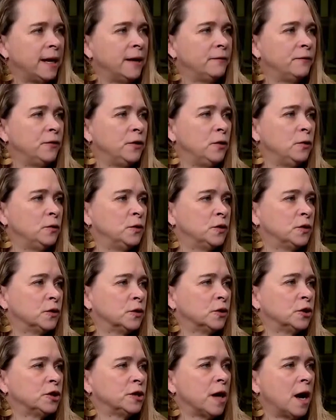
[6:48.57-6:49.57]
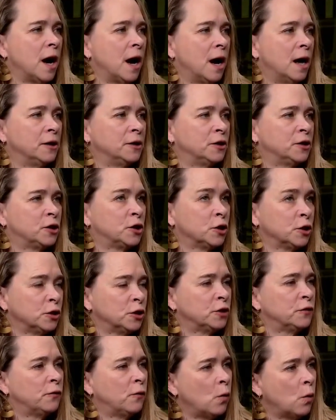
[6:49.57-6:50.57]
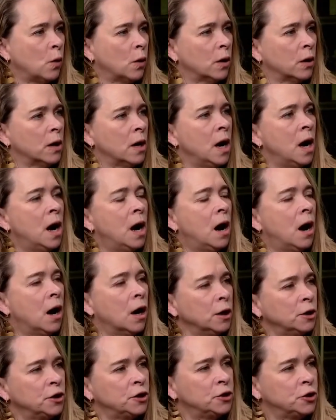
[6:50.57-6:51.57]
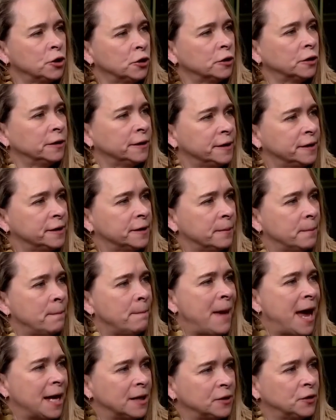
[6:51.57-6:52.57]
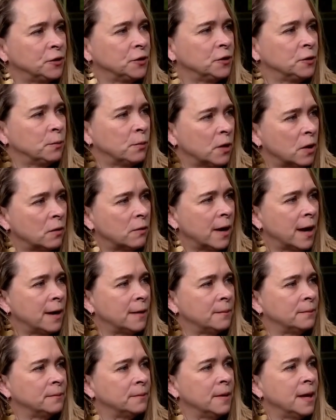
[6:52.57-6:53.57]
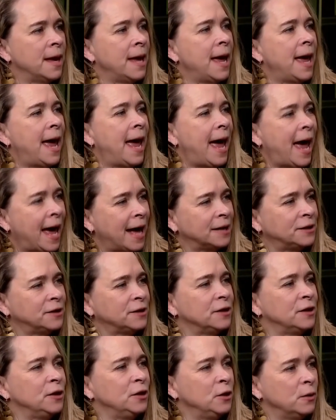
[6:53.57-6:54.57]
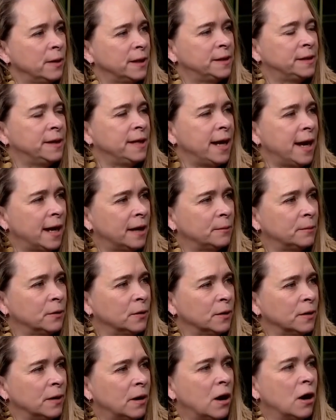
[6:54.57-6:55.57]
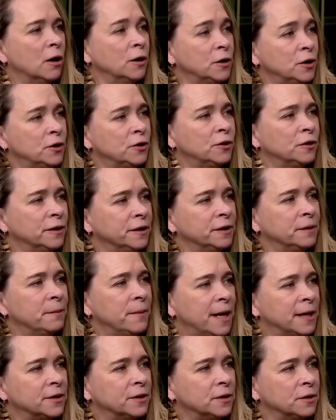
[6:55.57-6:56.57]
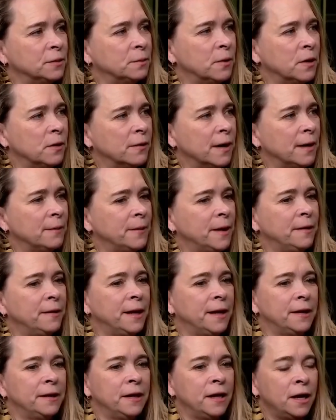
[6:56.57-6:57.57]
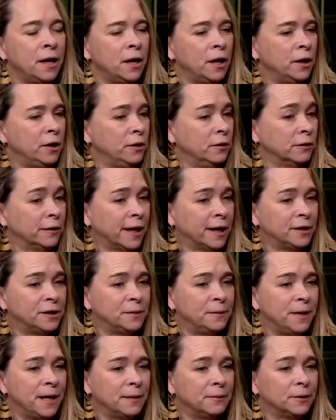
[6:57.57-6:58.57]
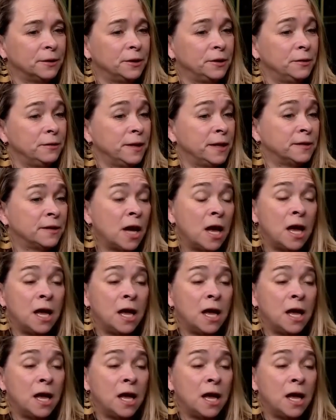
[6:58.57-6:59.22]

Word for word: If you search search for Arts Journalism Master's Program at USC Annenberg, Arts Journalism Master's Program, and then You'll get to be able to do this.